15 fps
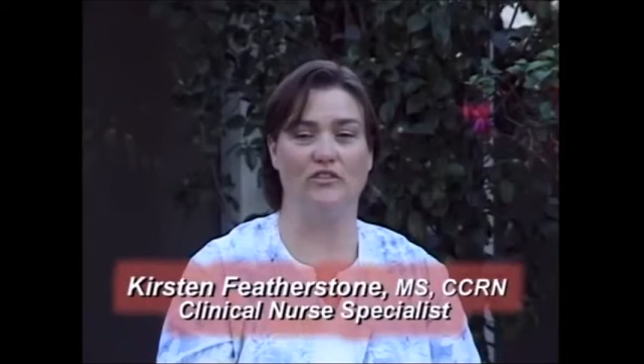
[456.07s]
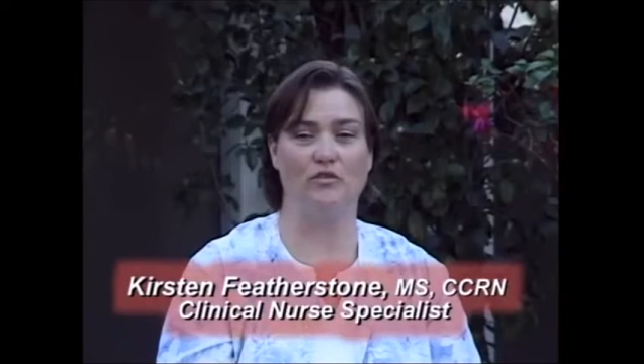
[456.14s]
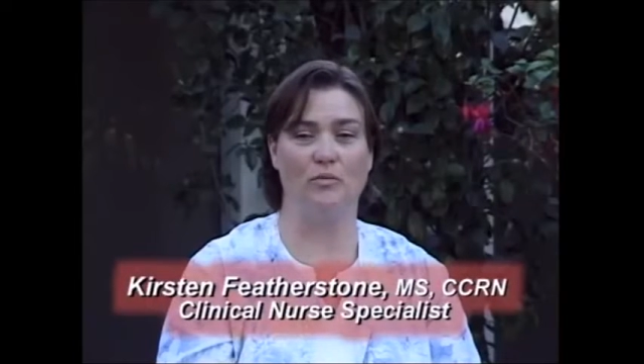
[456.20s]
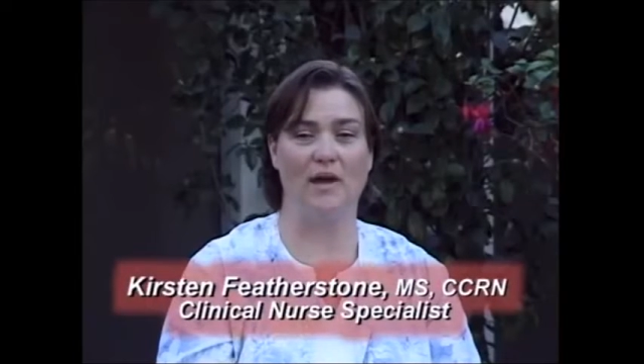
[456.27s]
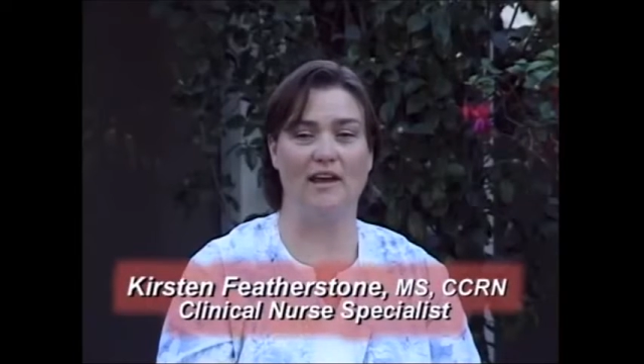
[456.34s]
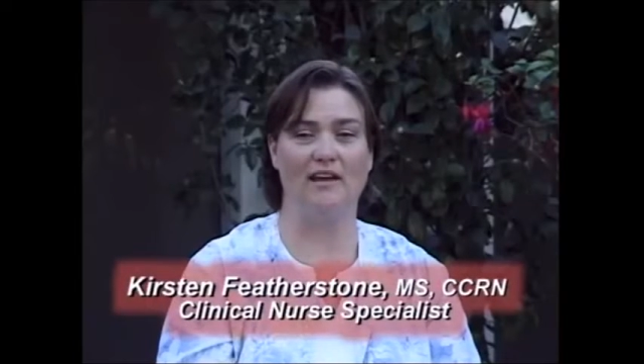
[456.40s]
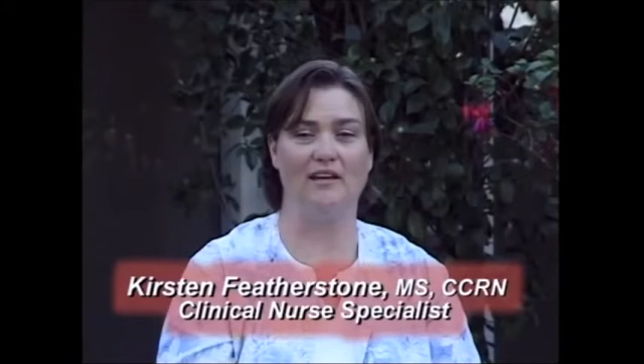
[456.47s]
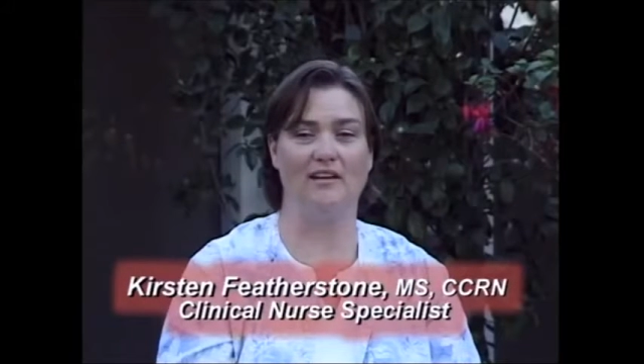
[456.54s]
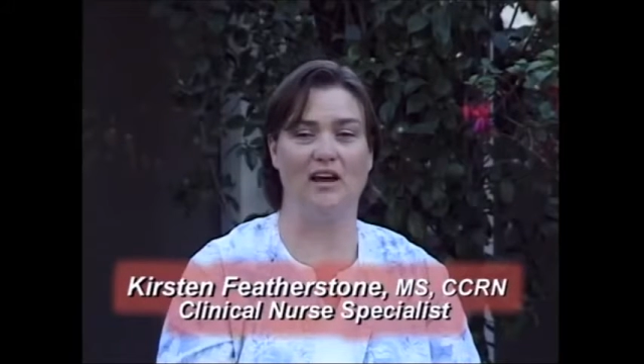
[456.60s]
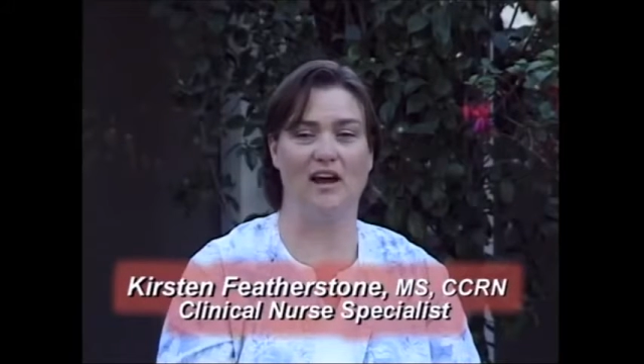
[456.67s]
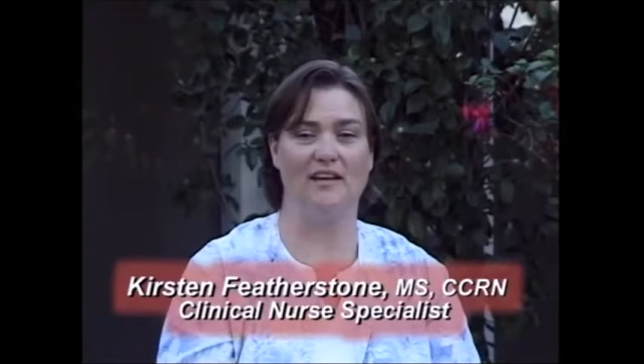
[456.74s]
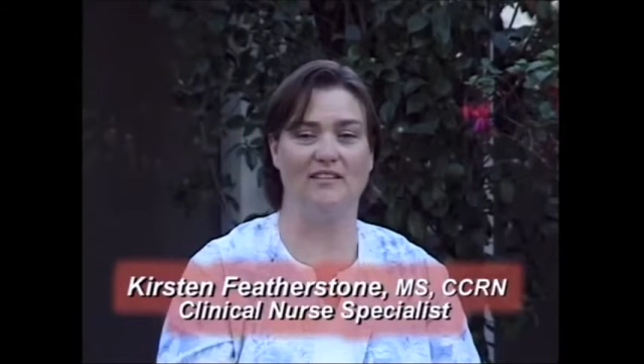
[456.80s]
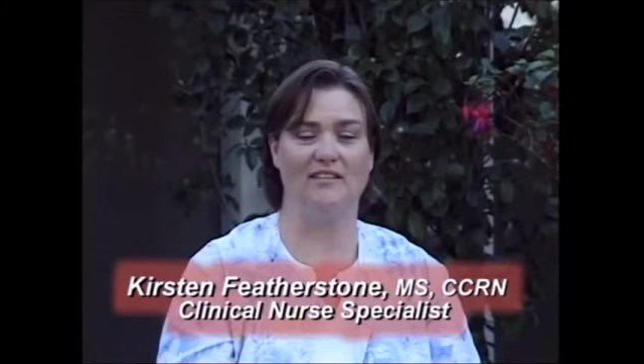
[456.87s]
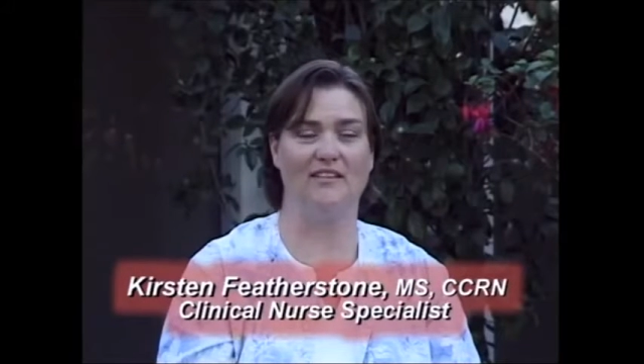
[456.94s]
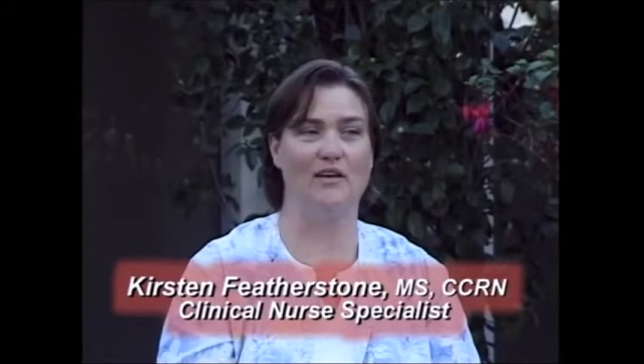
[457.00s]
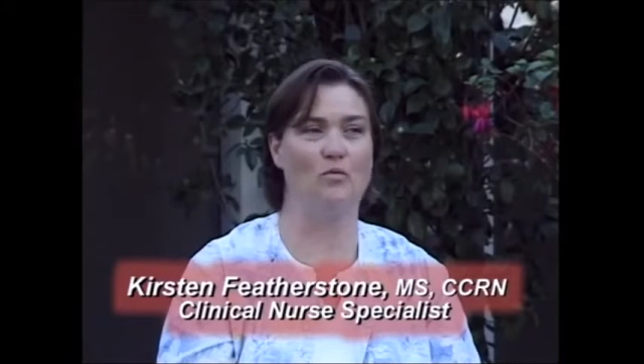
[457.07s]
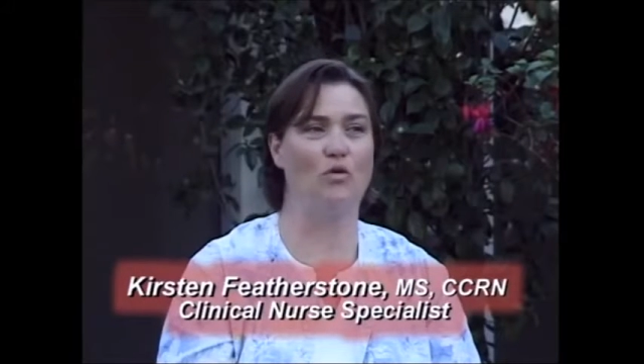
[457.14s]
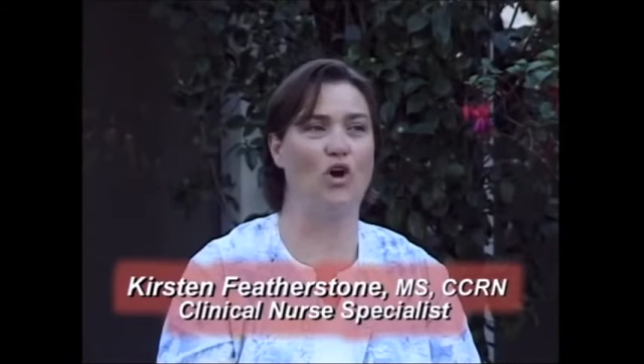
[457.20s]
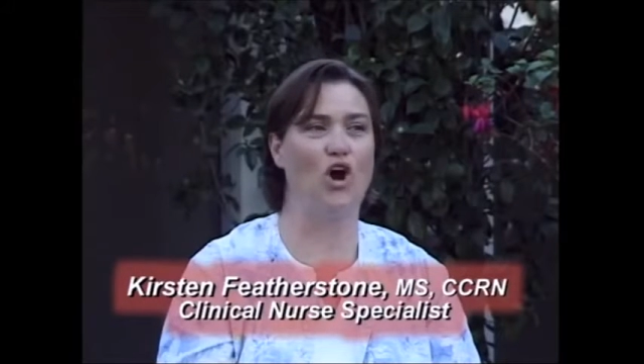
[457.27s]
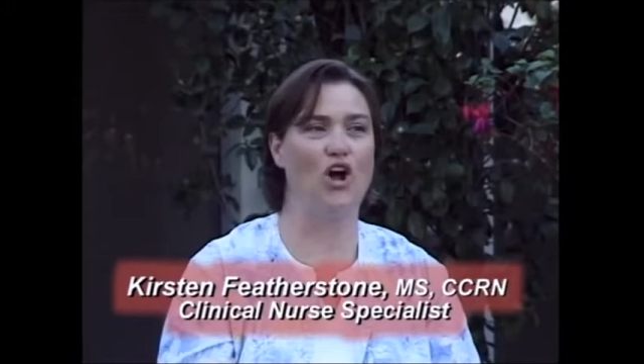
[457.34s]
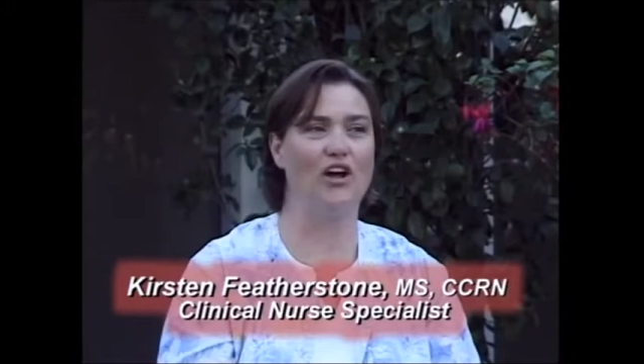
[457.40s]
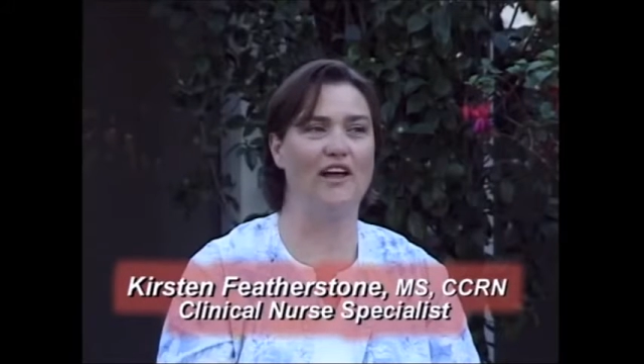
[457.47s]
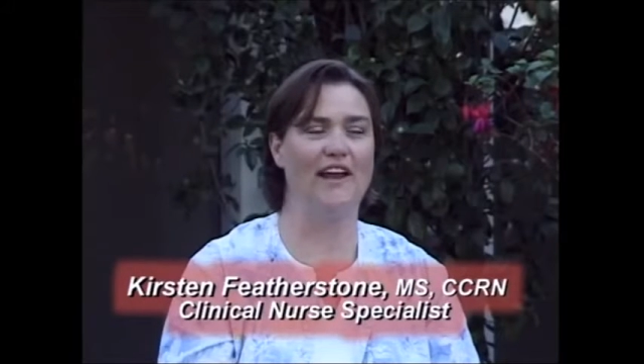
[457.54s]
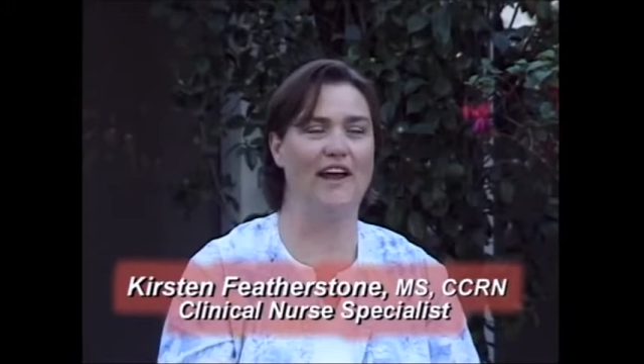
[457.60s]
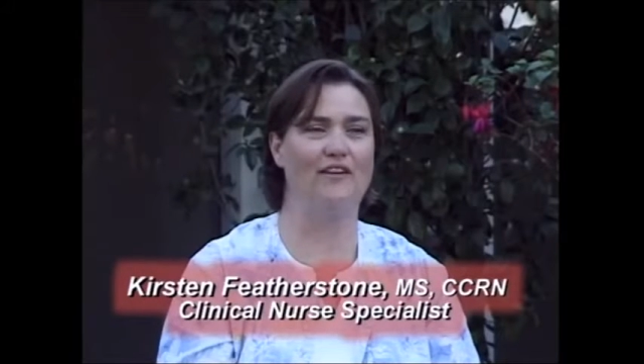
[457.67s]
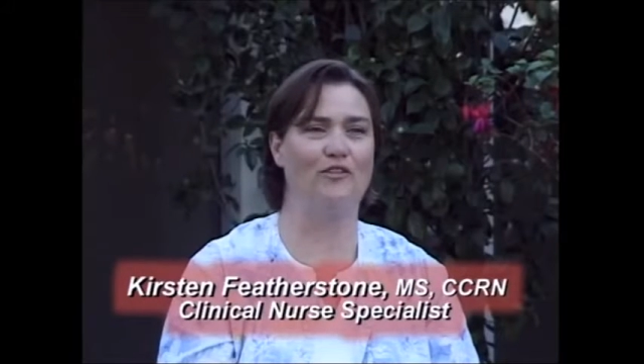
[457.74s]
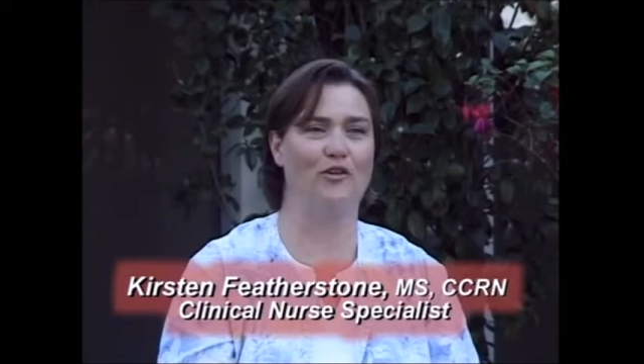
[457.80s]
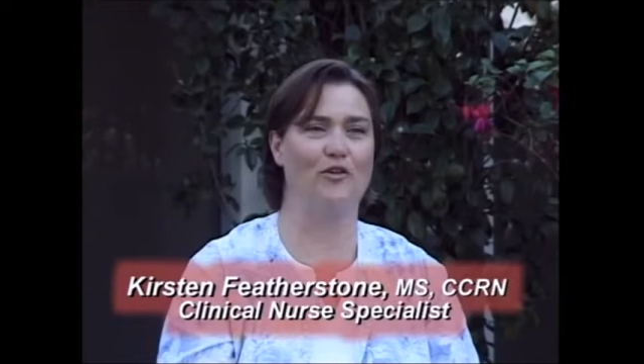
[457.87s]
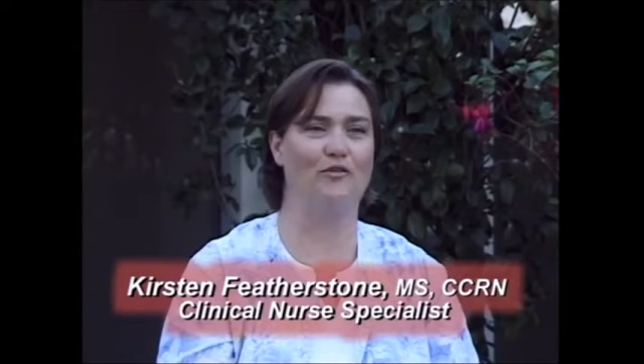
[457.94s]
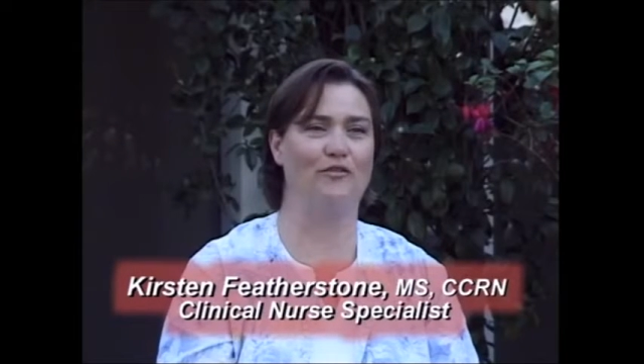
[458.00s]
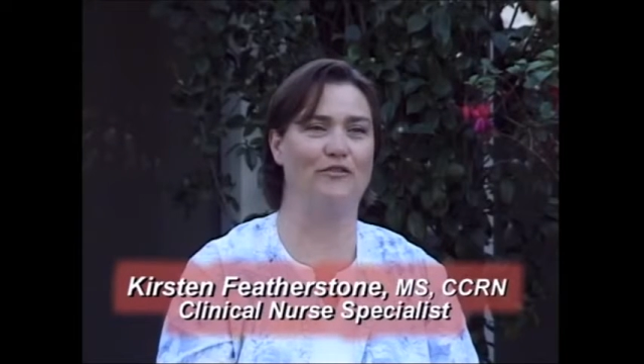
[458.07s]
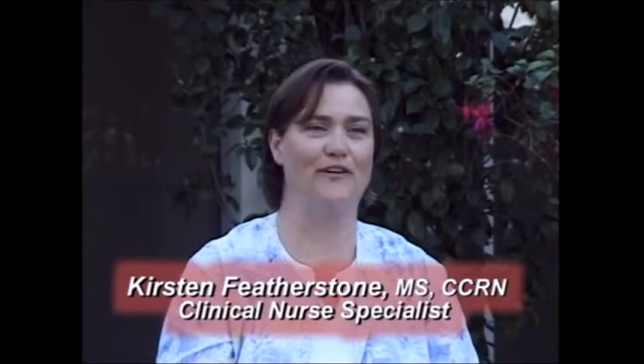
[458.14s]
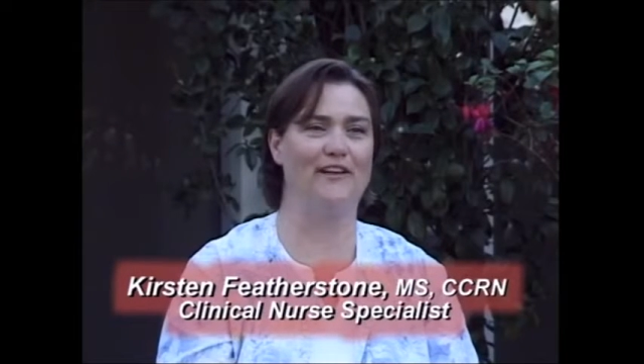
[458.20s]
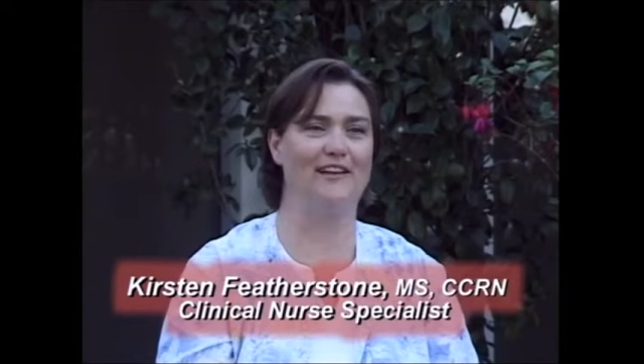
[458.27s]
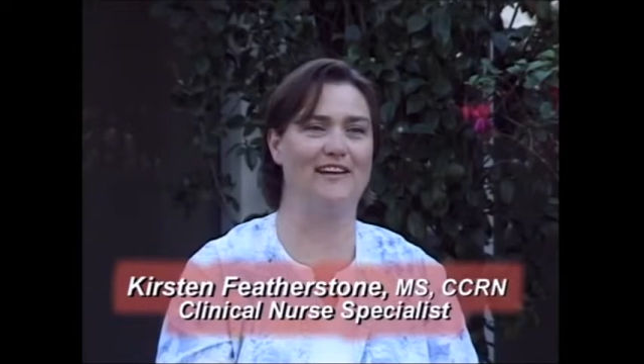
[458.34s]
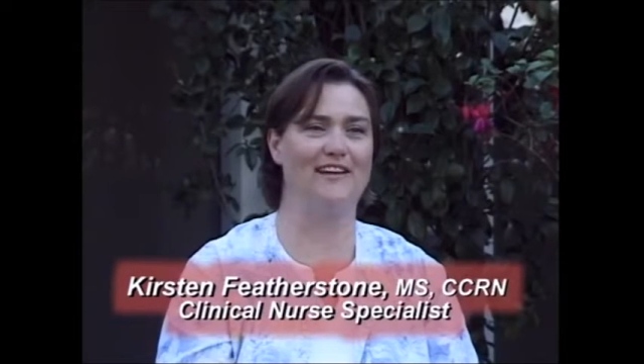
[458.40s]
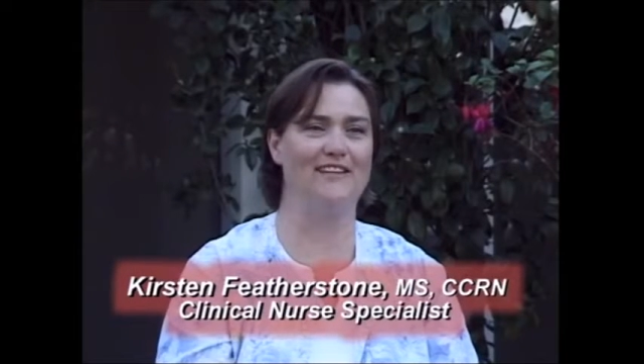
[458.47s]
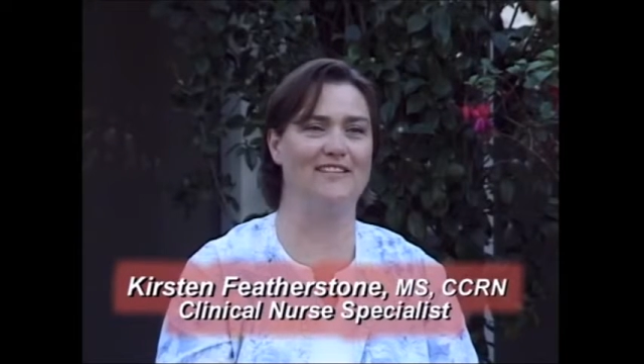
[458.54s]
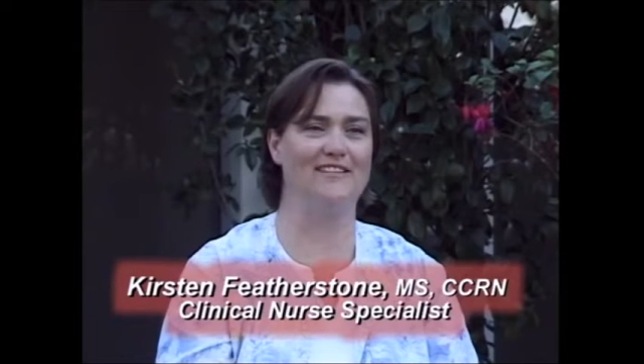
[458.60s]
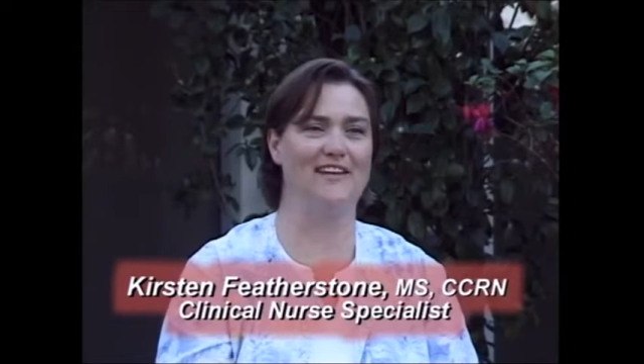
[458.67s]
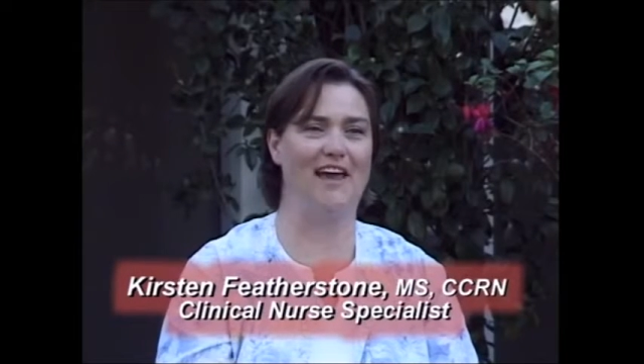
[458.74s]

to recognize is that we're all going to have our own feelings